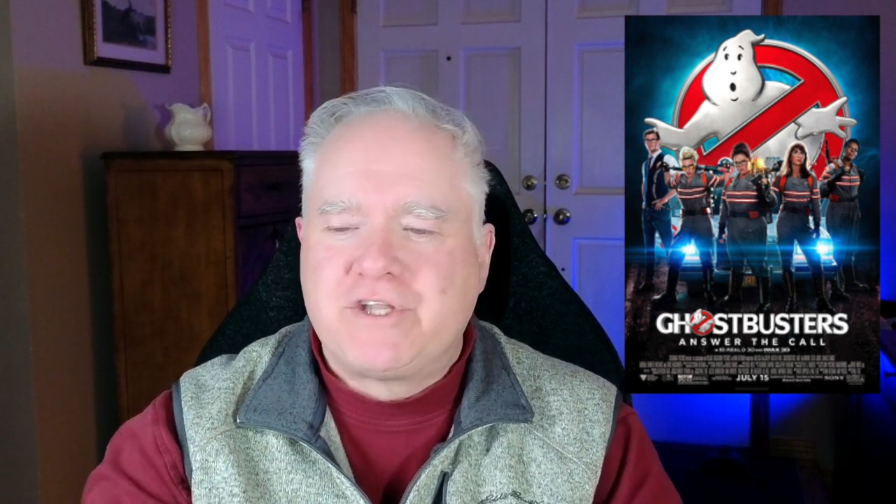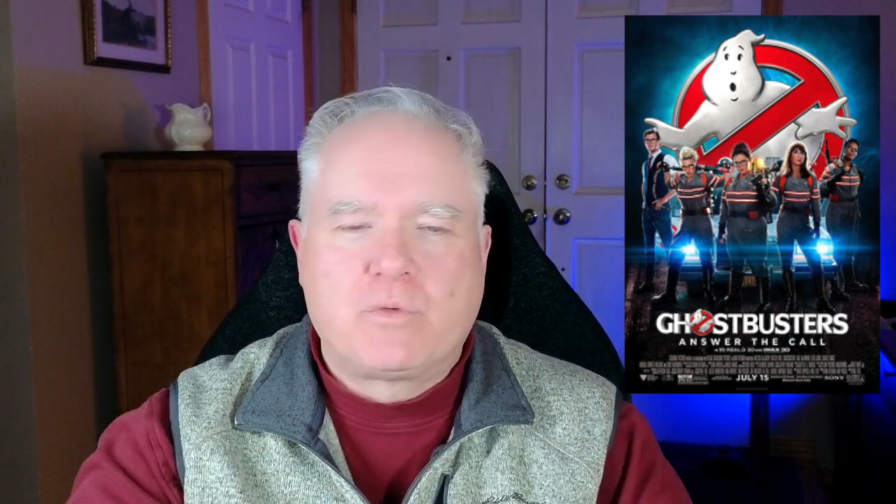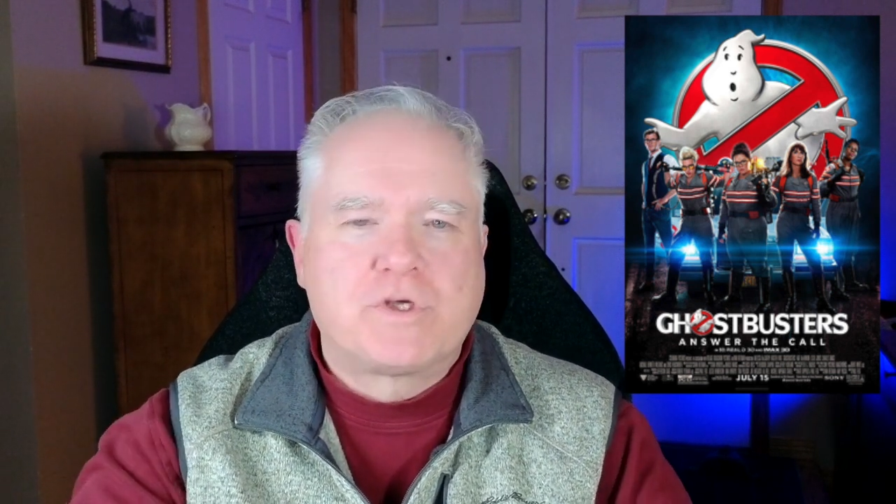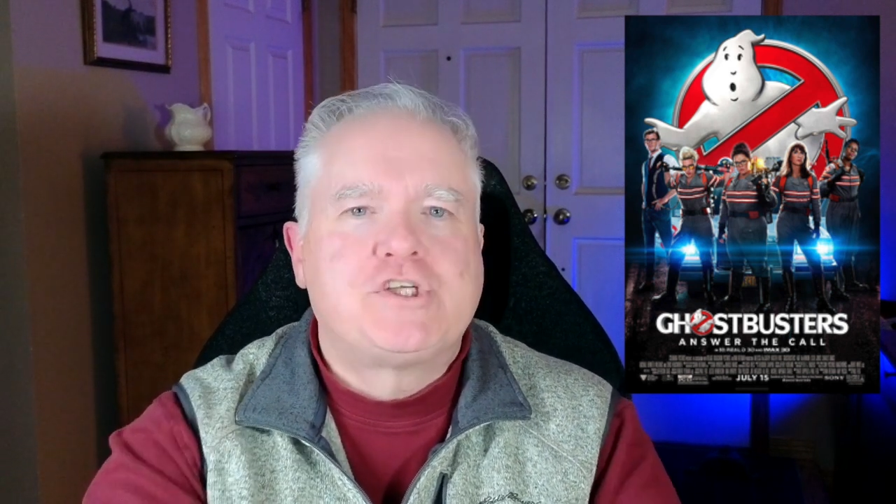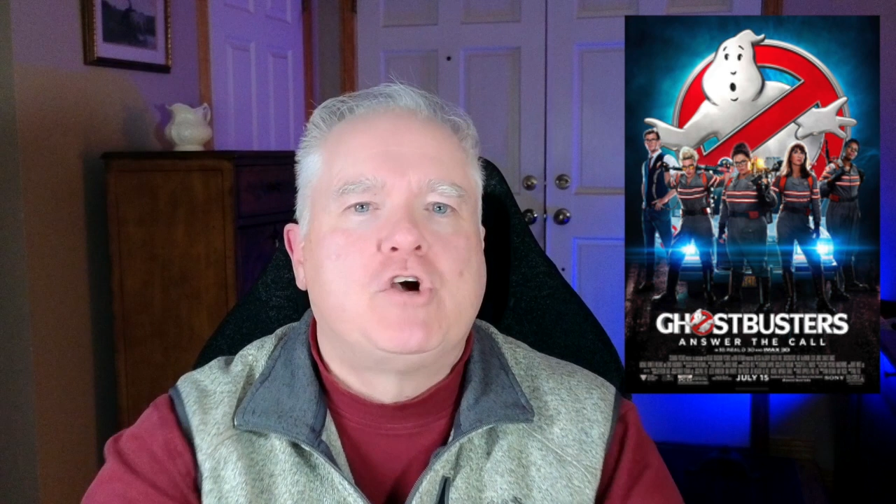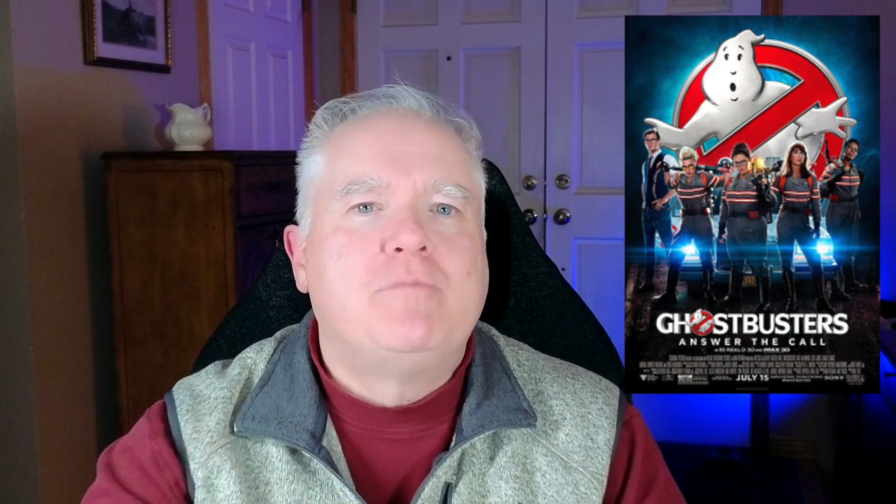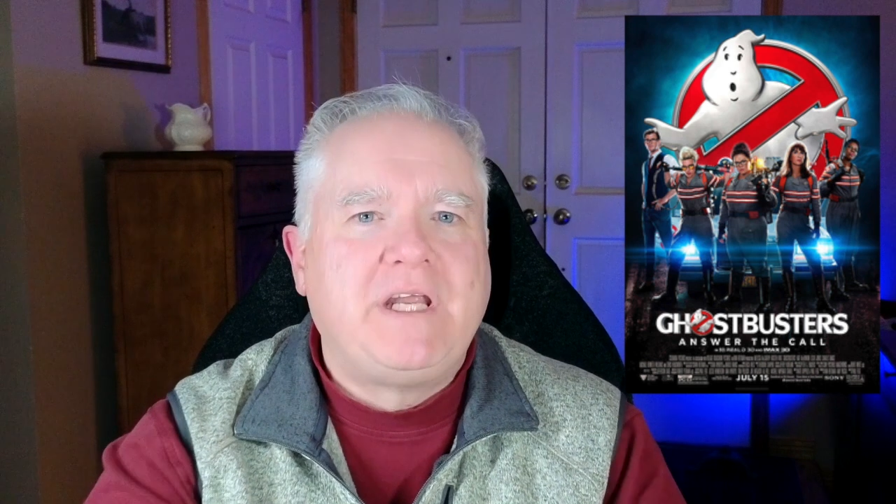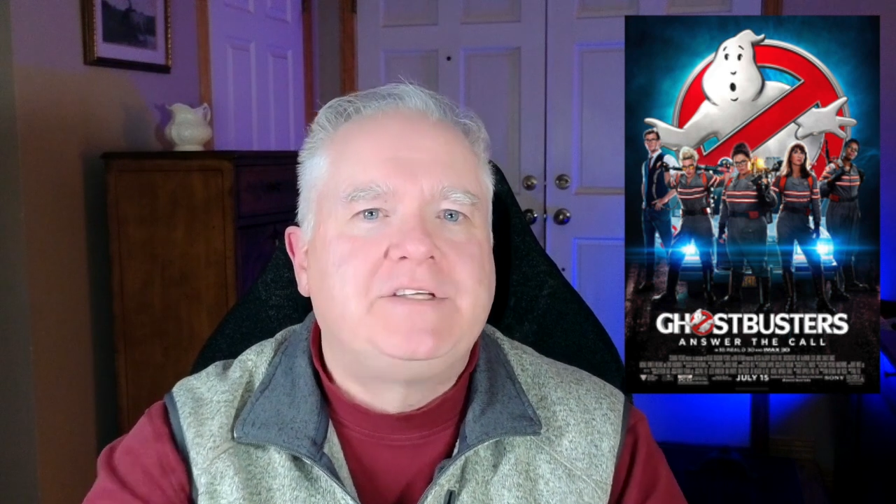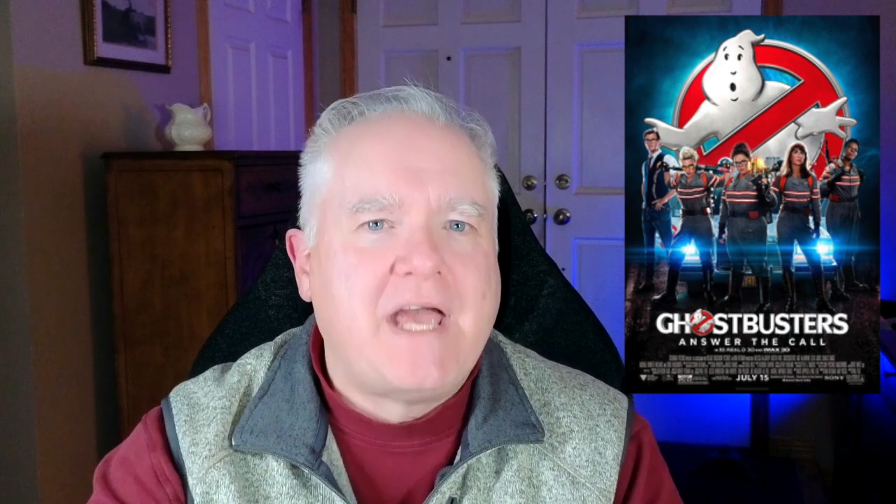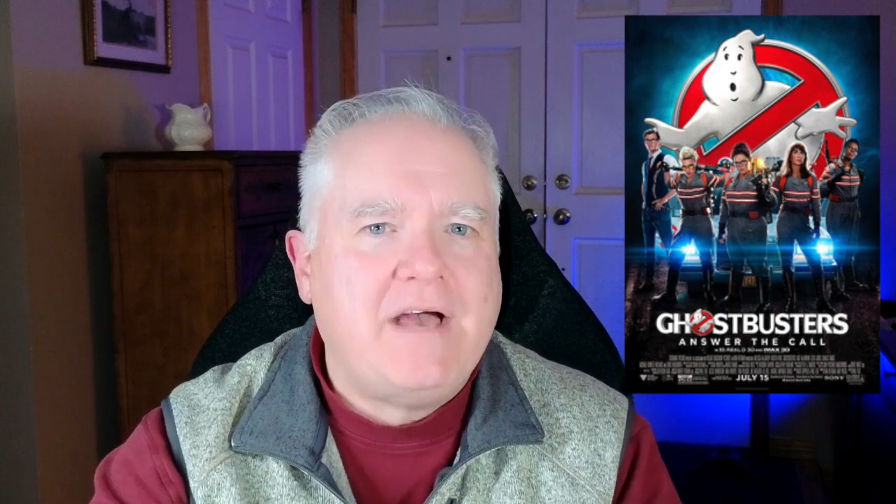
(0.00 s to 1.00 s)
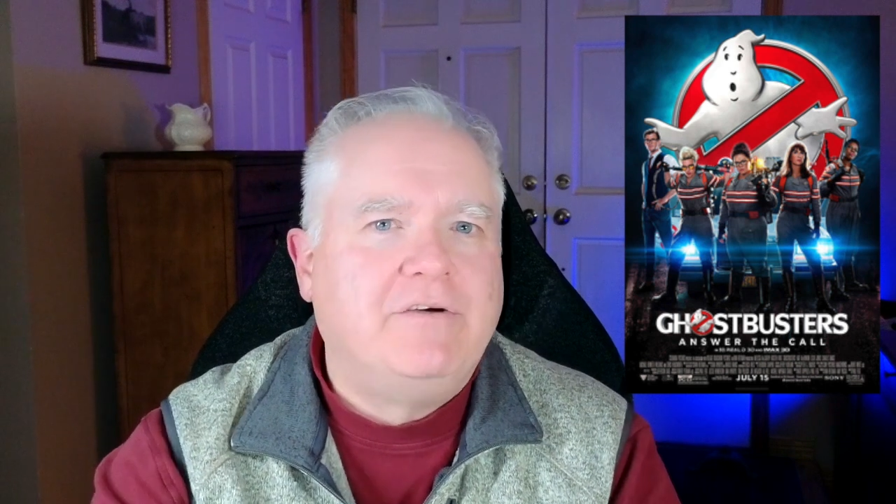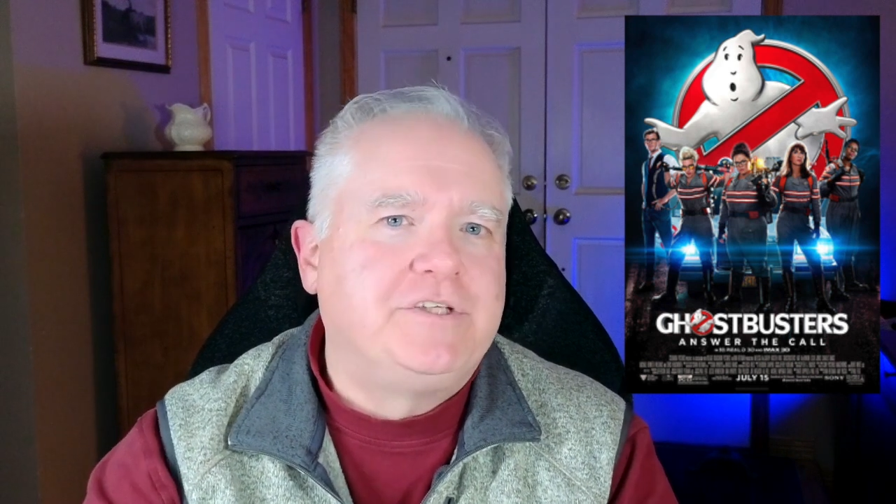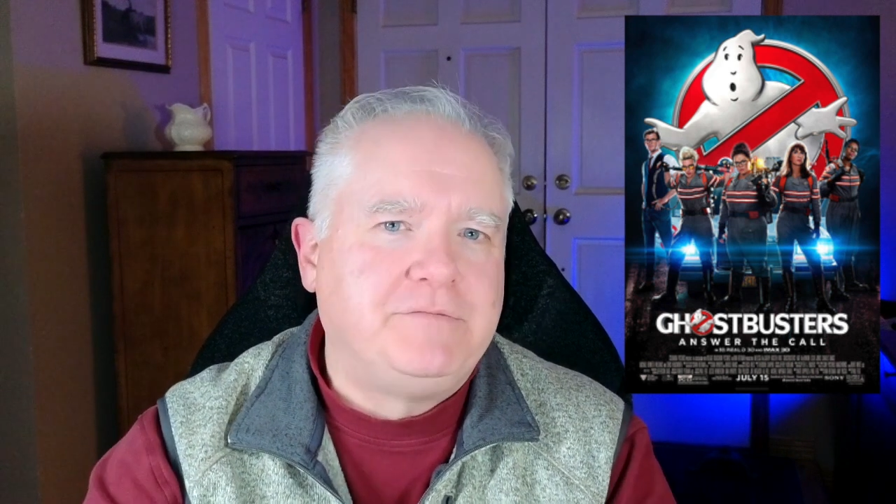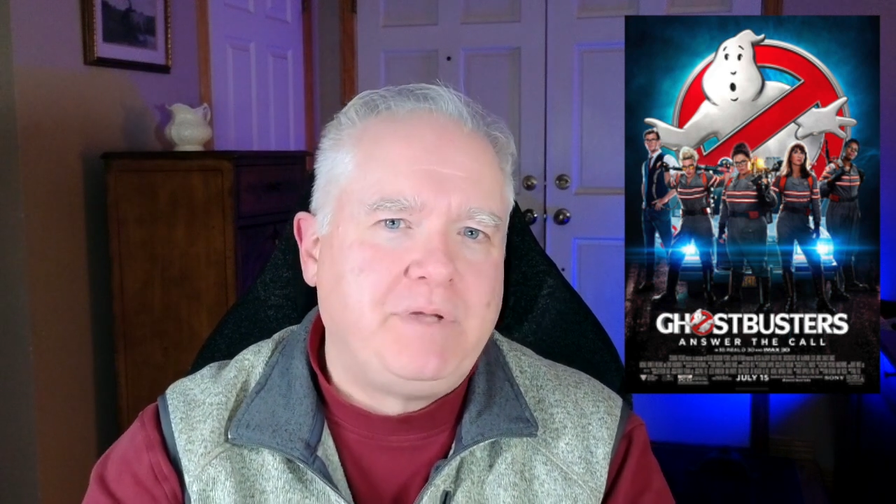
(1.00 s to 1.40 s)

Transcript: There were so many talented